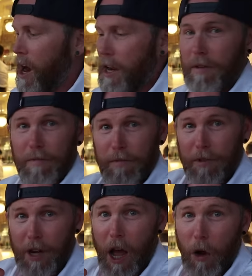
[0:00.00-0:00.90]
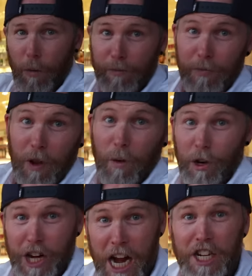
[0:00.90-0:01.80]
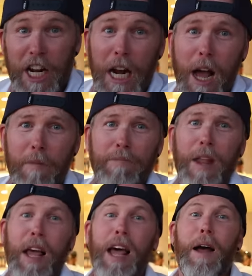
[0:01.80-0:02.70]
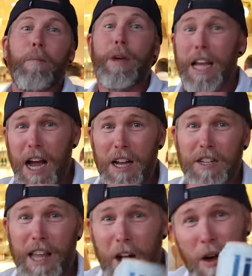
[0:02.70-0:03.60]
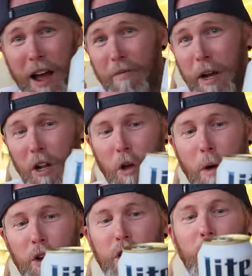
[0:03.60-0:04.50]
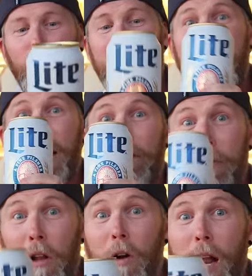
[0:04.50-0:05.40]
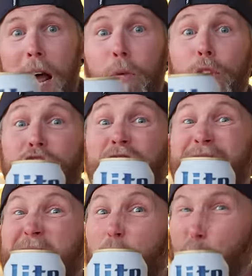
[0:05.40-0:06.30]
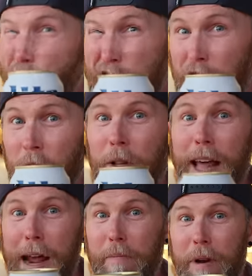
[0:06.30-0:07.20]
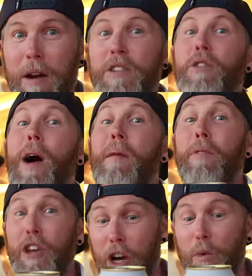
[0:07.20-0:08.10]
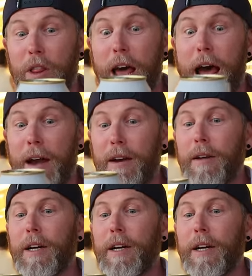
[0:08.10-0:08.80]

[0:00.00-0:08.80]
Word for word: right, so we're changing it up. Because they don't have Michelob Ultra, we got Miller Lite, which is the original light beer, so I'm good with that.